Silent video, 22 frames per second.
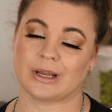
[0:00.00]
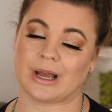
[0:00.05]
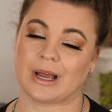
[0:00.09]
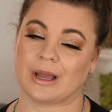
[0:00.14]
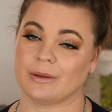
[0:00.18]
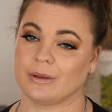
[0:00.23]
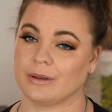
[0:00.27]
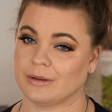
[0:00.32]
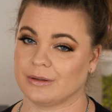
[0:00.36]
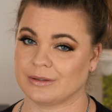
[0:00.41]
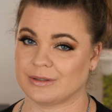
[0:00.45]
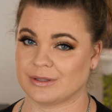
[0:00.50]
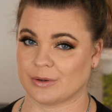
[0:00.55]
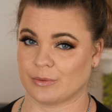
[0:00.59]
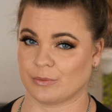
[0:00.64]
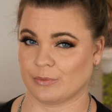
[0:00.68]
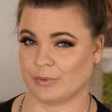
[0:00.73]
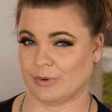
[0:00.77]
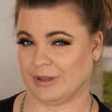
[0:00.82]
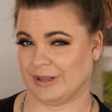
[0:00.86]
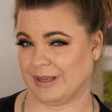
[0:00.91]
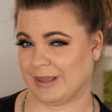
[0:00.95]
I
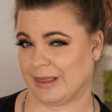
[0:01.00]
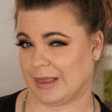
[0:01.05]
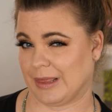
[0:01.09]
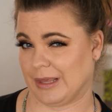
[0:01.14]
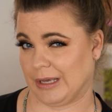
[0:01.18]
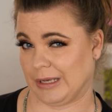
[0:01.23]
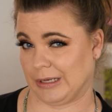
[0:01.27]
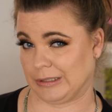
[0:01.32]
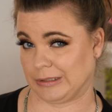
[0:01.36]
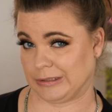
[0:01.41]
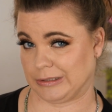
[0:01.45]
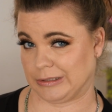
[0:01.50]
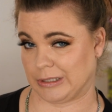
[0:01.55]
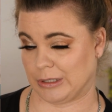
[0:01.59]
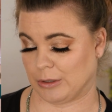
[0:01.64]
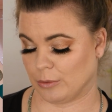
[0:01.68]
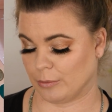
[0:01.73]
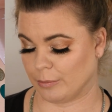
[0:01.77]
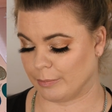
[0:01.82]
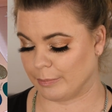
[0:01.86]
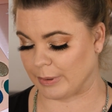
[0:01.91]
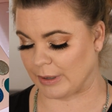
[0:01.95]
don't really think
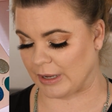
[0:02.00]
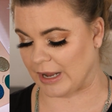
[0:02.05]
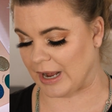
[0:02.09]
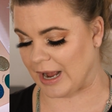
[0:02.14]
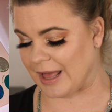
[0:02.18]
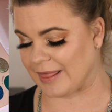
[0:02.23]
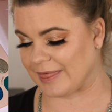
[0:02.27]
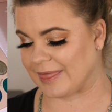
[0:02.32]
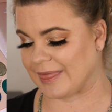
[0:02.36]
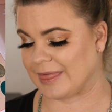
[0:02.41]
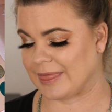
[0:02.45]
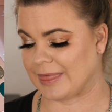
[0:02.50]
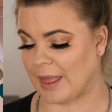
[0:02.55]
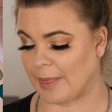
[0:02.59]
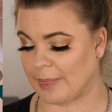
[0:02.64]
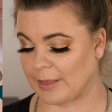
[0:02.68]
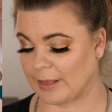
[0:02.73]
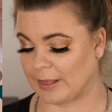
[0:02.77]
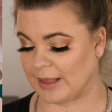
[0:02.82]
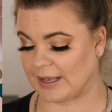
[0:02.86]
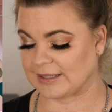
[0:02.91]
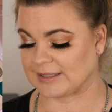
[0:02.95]
so, but
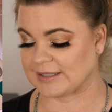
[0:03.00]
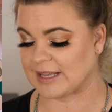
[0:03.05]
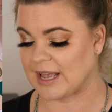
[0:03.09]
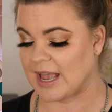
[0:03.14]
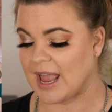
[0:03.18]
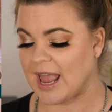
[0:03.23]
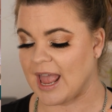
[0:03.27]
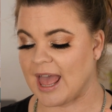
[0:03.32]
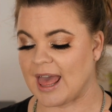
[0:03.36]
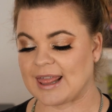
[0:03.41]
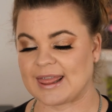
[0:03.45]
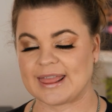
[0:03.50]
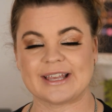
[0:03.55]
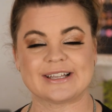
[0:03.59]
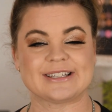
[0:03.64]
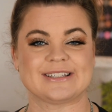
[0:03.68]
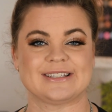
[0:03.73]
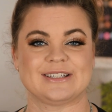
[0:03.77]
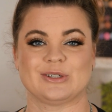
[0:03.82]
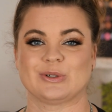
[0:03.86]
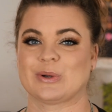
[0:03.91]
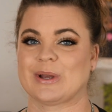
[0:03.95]
nonetheless, this
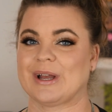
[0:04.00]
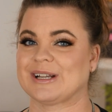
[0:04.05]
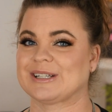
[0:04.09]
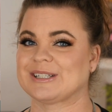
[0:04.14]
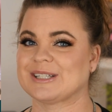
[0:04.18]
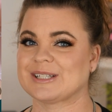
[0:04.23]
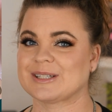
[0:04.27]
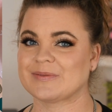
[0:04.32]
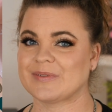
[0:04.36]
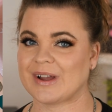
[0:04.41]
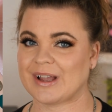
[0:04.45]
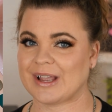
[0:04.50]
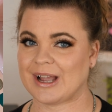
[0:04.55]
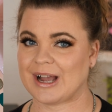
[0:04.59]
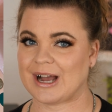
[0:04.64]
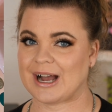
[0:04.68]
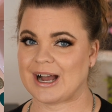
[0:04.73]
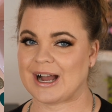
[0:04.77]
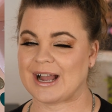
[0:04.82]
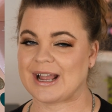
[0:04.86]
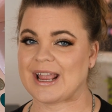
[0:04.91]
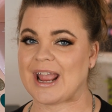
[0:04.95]
still catches my
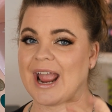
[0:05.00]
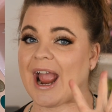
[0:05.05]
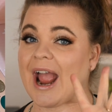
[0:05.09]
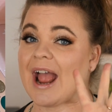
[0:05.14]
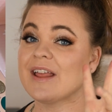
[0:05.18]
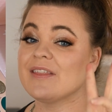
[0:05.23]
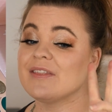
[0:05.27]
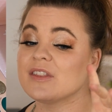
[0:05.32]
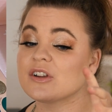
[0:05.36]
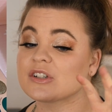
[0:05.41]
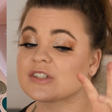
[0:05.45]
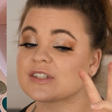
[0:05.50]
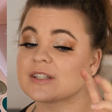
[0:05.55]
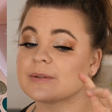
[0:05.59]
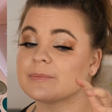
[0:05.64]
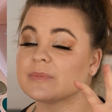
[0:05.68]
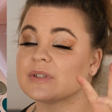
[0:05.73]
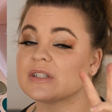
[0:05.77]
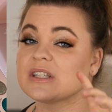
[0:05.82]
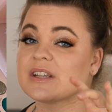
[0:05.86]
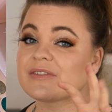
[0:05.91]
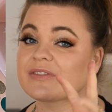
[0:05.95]
eye, and there's
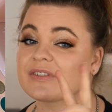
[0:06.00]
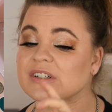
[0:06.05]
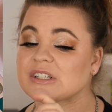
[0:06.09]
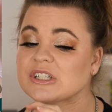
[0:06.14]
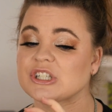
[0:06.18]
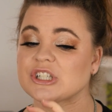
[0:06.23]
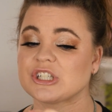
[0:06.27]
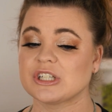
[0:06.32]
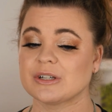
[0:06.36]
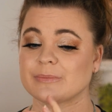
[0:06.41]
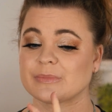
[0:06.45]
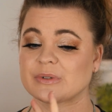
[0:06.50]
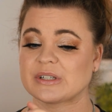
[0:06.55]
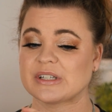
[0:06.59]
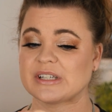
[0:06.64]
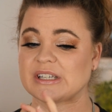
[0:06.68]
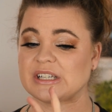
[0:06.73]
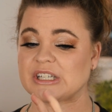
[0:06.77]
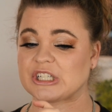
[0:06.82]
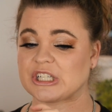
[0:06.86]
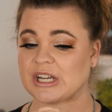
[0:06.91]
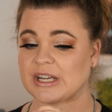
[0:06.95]
some different
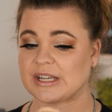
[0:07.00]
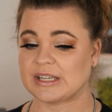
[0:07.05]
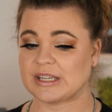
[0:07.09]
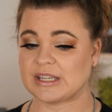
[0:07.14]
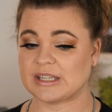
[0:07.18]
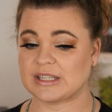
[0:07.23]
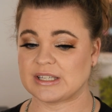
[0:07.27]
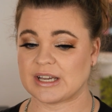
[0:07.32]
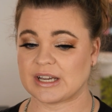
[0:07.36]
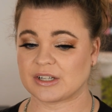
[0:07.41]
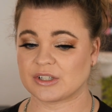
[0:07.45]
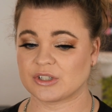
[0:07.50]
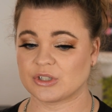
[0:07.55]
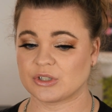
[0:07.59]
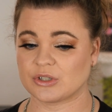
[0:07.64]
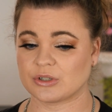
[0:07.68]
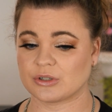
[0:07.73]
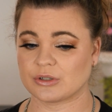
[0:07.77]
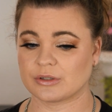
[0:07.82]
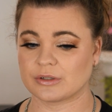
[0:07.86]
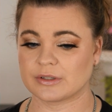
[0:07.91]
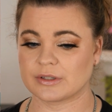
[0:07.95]
shimmery, shiny
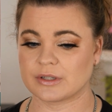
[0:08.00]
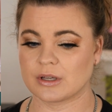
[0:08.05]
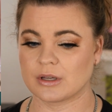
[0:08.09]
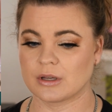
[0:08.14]
textures,